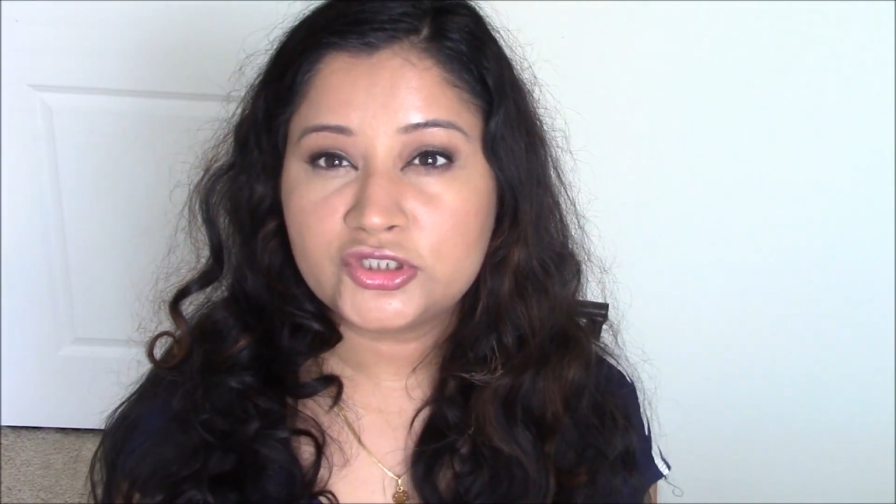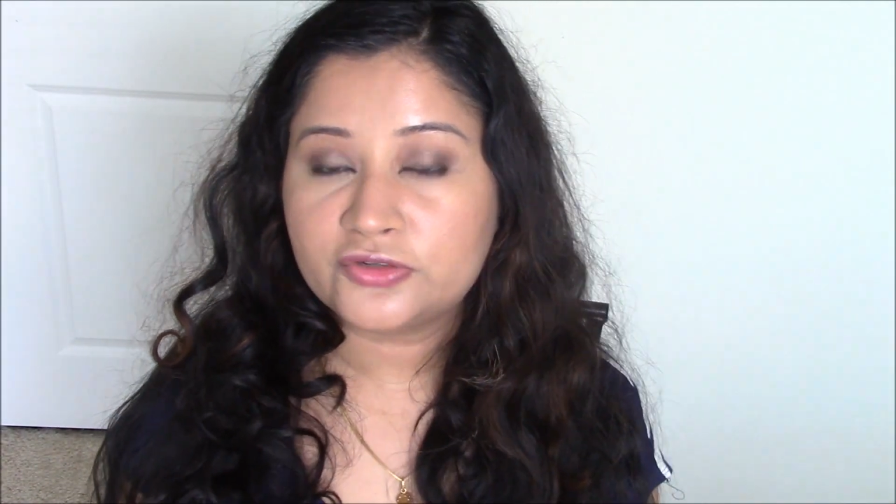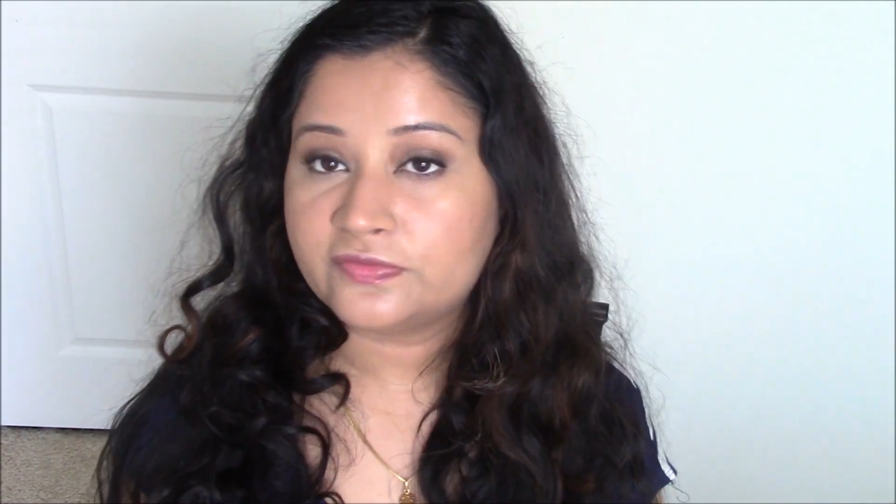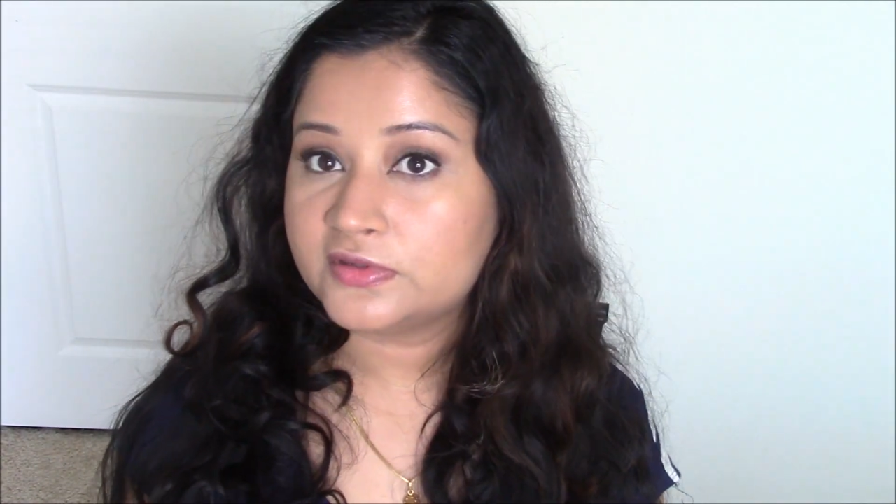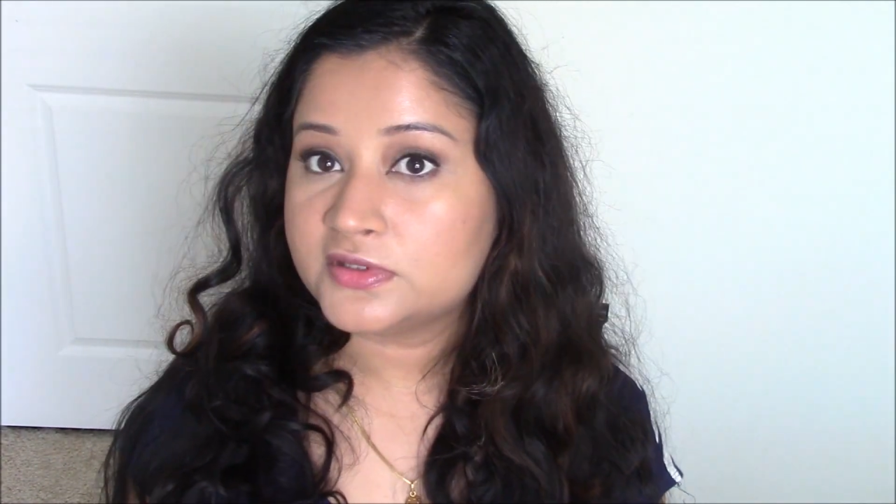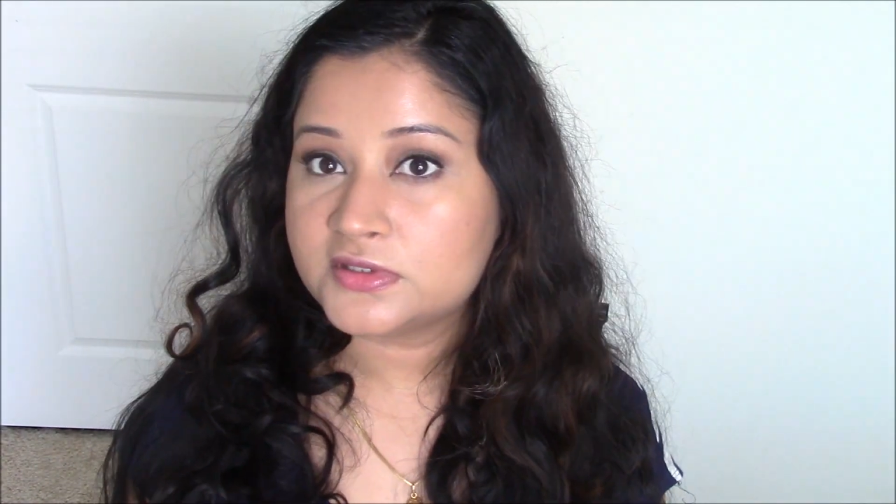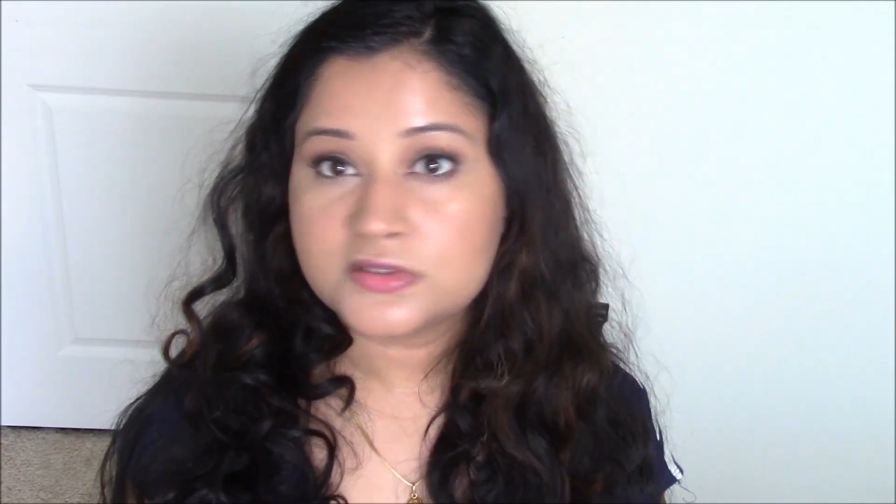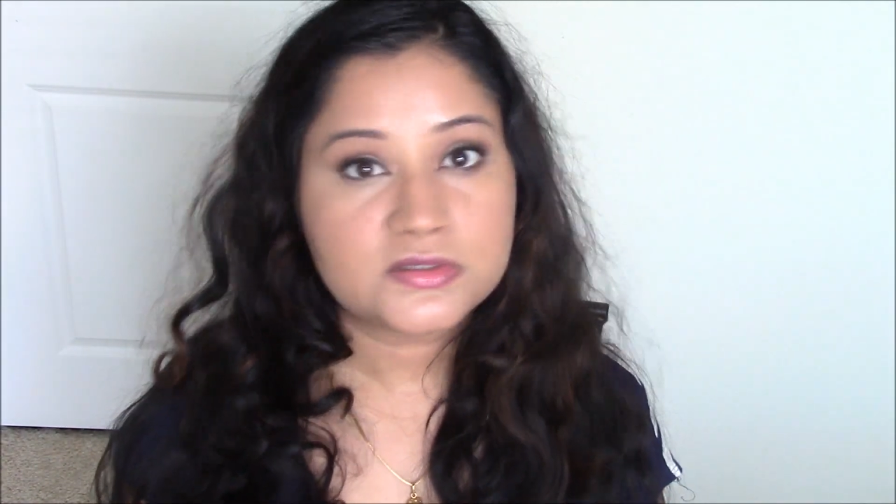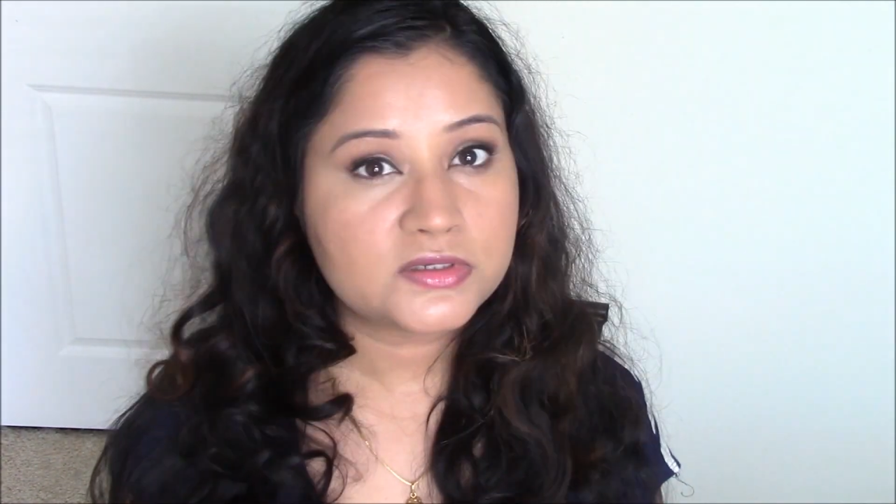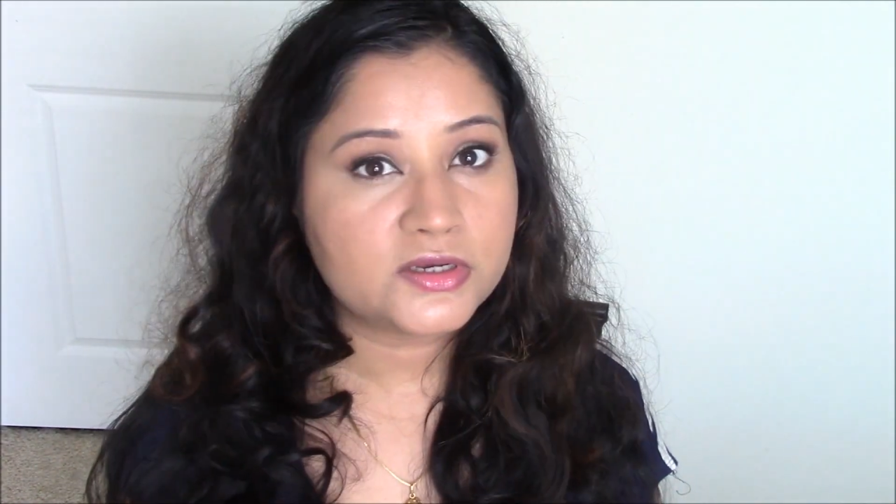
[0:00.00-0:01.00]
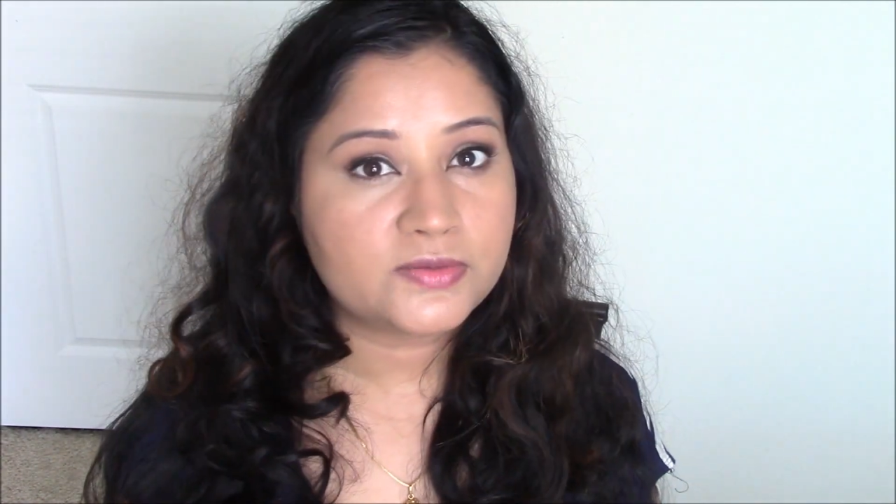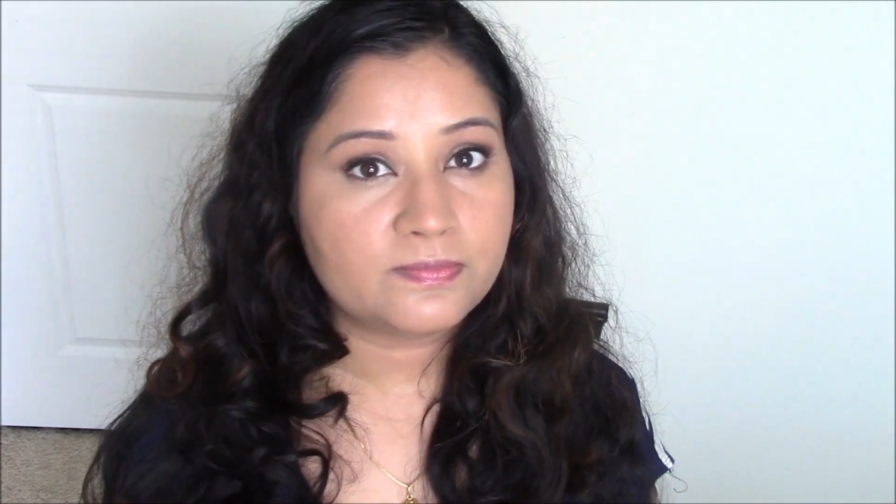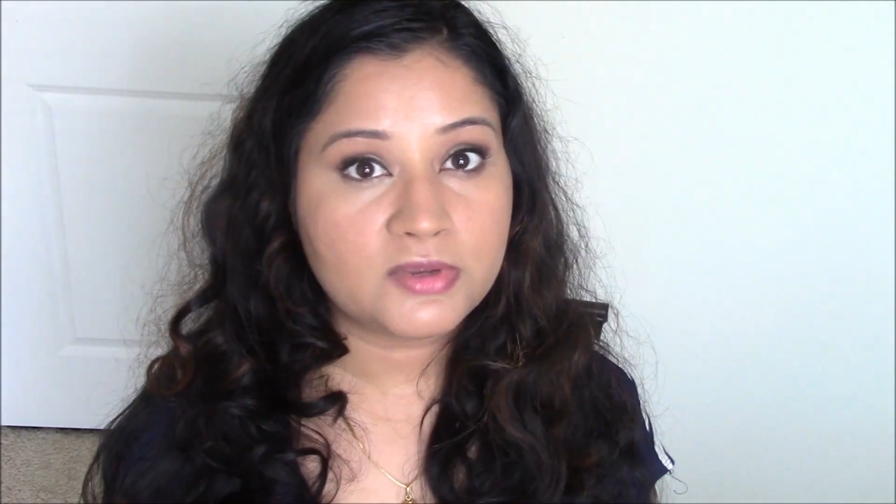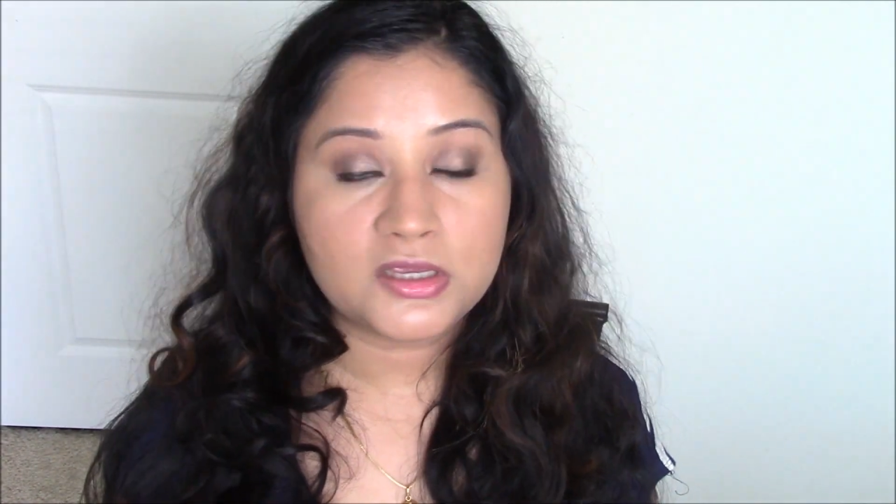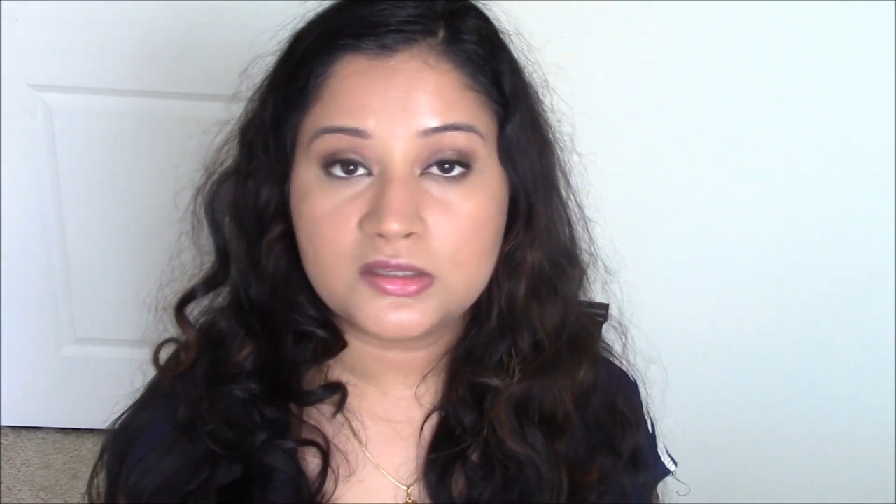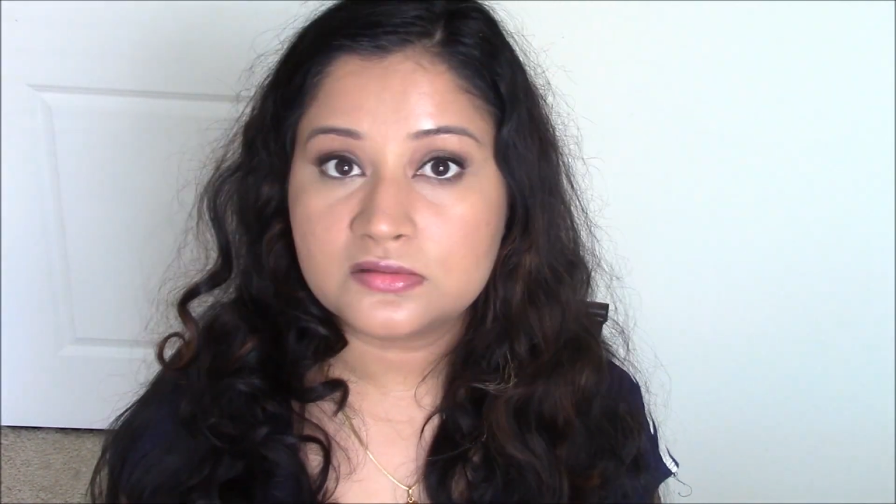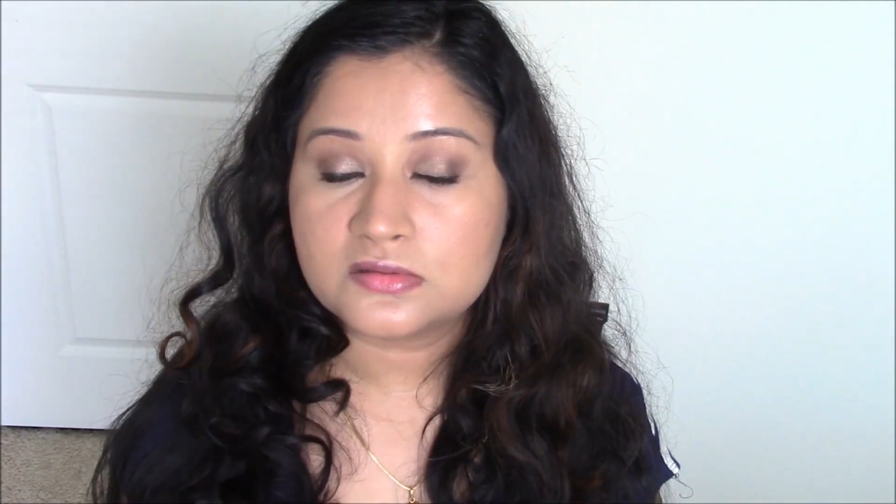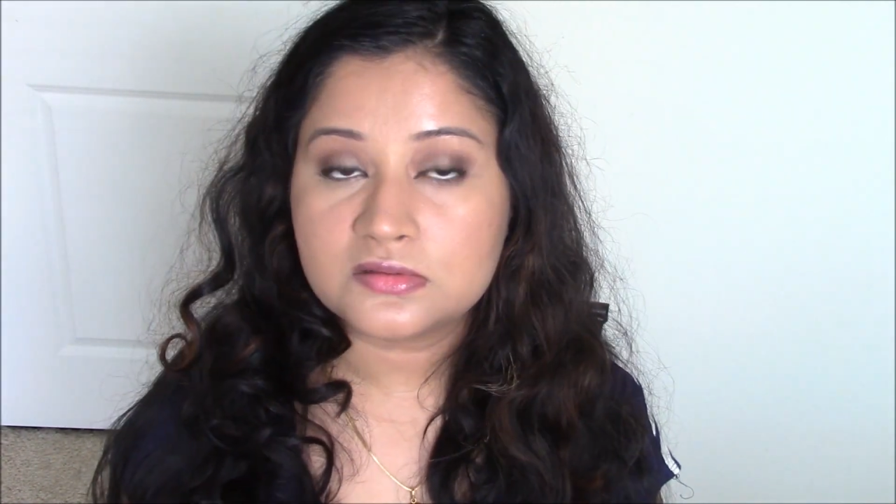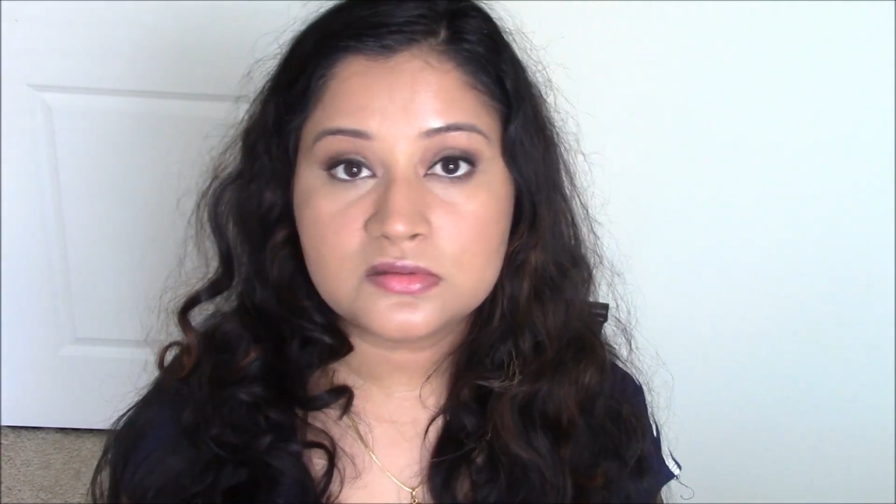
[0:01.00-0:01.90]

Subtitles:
difference it makes.